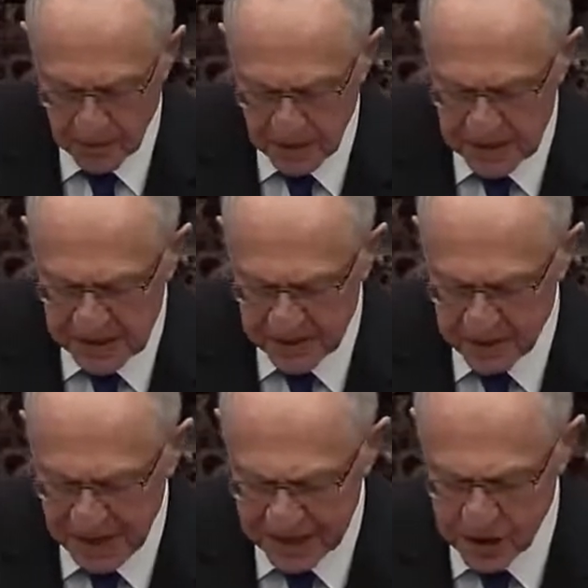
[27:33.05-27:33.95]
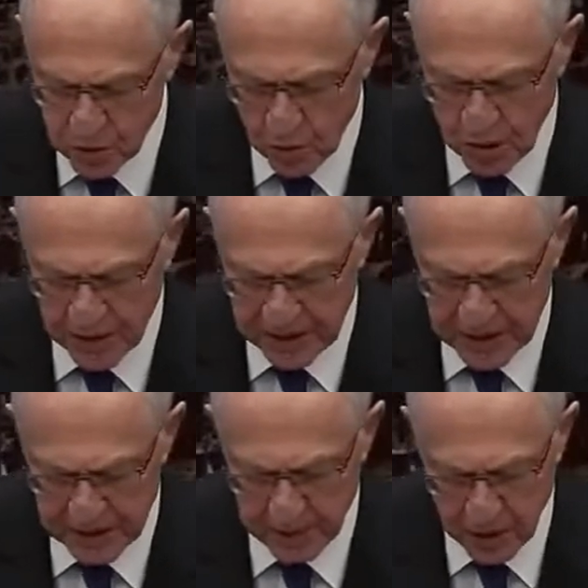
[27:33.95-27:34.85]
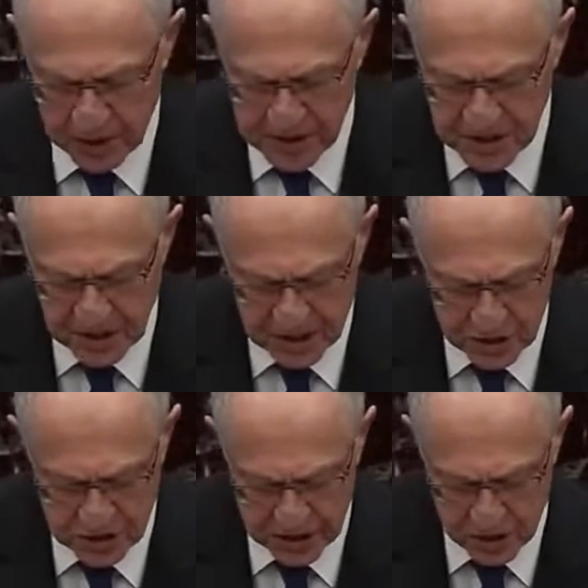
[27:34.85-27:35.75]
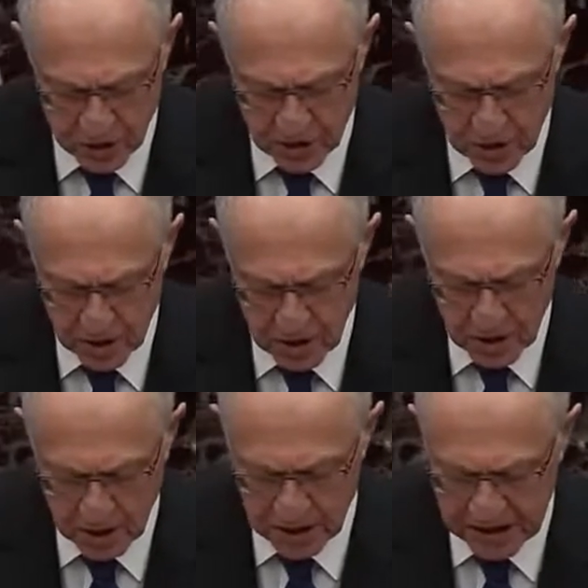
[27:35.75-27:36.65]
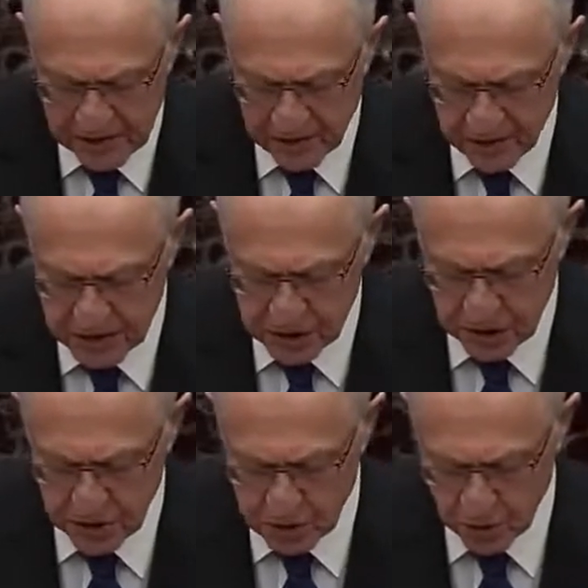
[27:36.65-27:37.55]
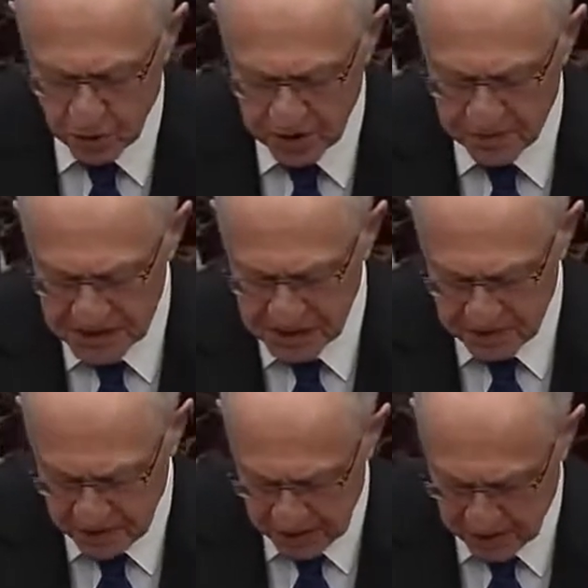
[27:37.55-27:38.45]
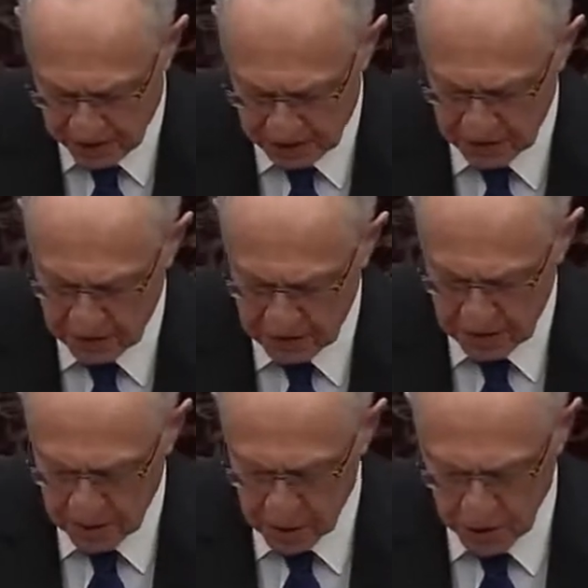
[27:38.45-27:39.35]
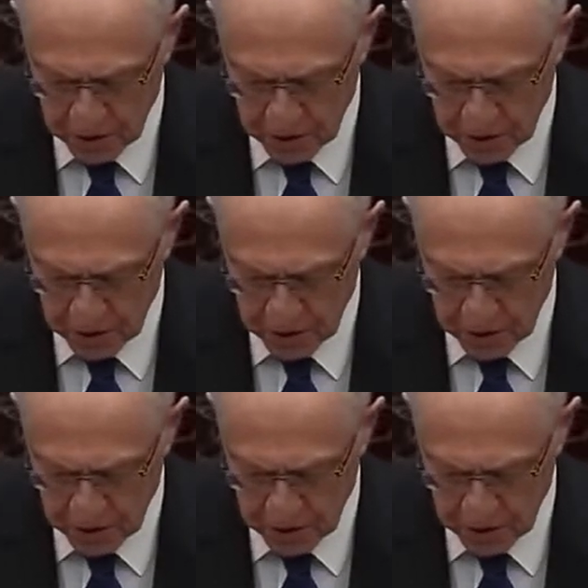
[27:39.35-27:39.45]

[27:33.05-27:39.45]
Indeed, Madison worried that a partisan legislature could even misuse the word misdemeanor to